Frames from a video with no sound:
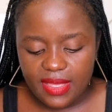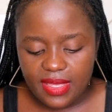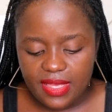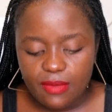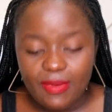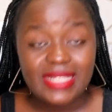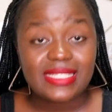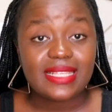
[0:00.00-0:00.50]

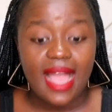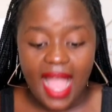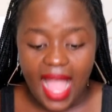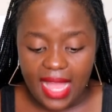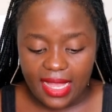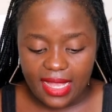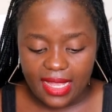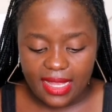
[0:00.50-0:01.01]
he was a
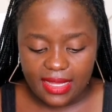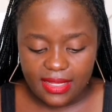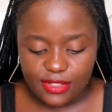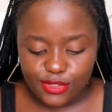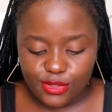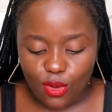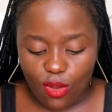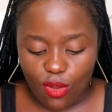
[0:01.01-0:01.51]
hunk.
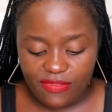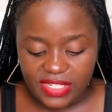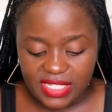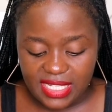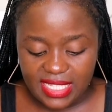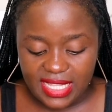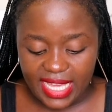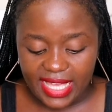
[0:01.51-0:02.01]
So
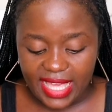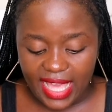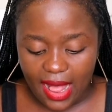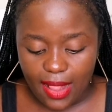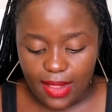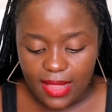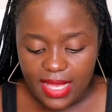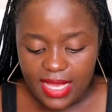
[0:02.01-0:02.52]
obviously the
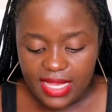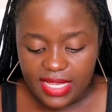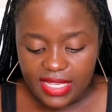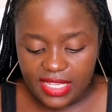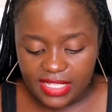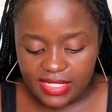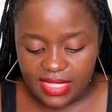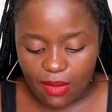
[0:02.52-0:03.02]
girl
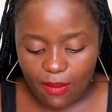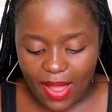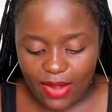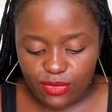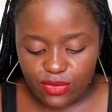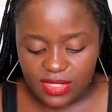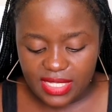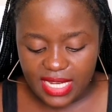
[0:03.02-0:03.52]
is the
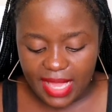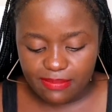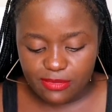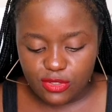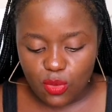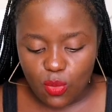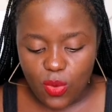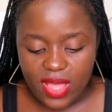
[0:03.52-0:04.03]
one who
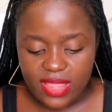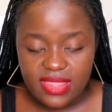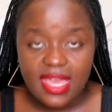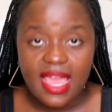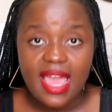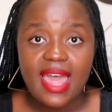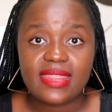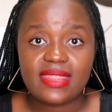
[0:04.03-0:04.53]
slept
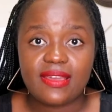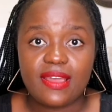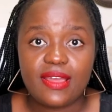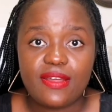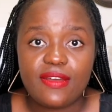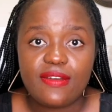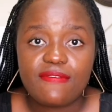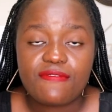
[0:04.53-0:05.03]
with
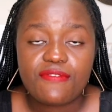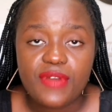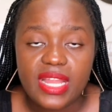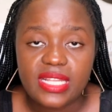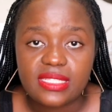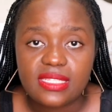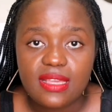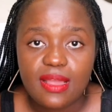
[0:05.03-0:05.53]
the
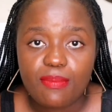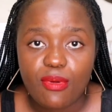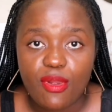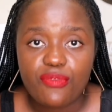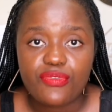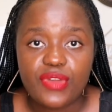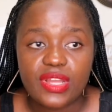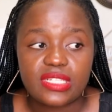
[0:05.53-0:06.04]
friend's
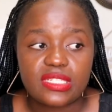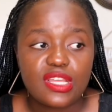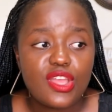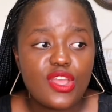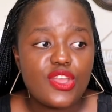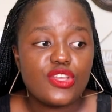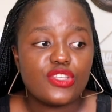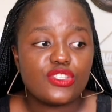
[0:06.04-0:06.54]
boyfriend.
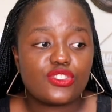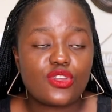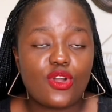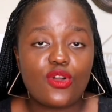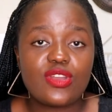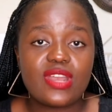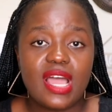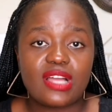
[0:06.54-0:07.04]

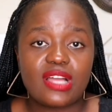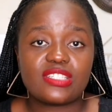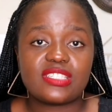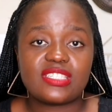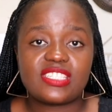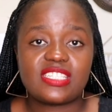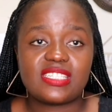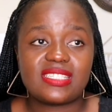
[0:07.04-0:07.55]
So now
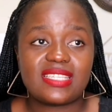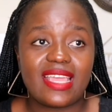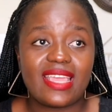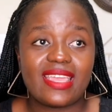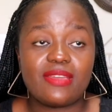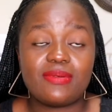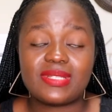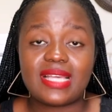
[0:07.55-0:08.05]
she's
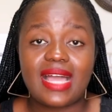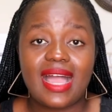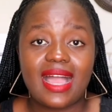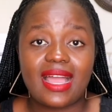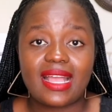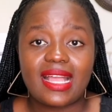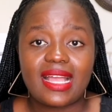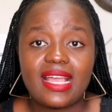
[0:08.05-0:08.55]
saying he was a
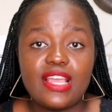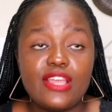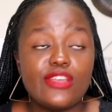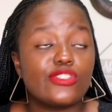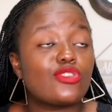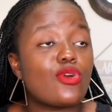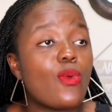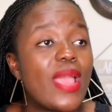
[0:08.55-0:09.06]
hunk.
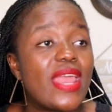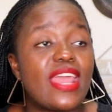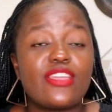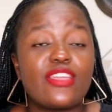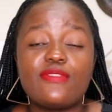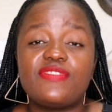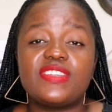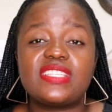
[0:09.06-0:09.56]
So when
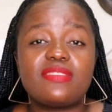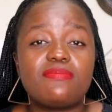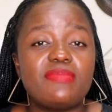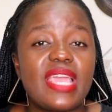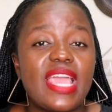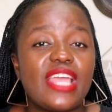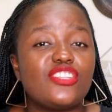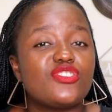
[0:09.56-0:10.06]
you visit
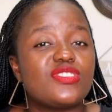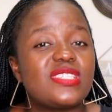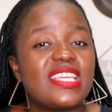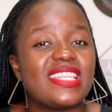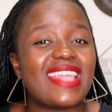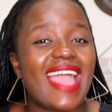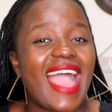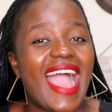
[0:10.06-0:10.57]
me and you
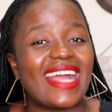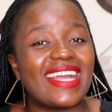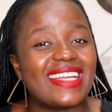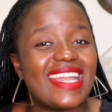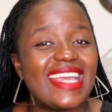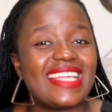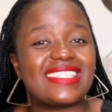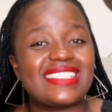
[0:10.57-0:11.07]
see the
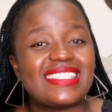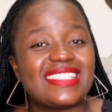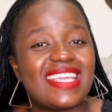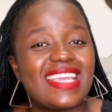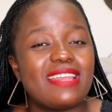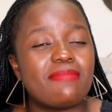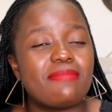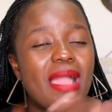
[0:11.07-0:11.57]
hunkness
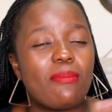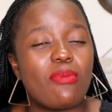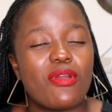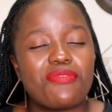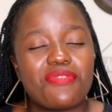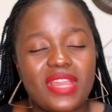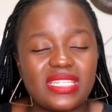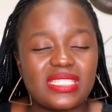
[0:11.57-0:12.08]
in my
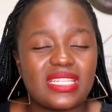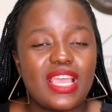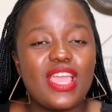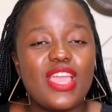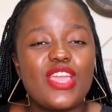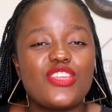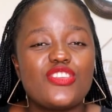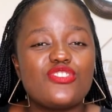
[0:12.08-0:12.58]
boyfriend,
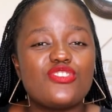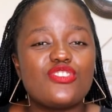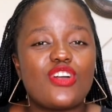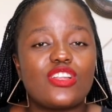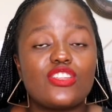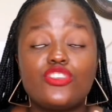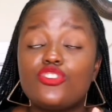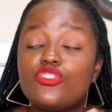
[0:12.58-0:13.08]
you're
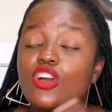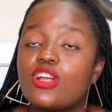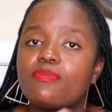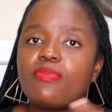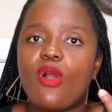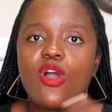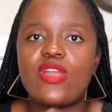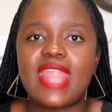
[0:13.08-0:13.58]

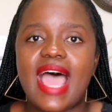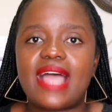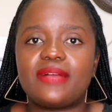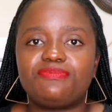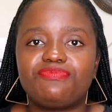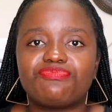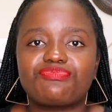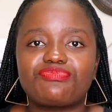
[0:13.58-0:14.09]
not Bona,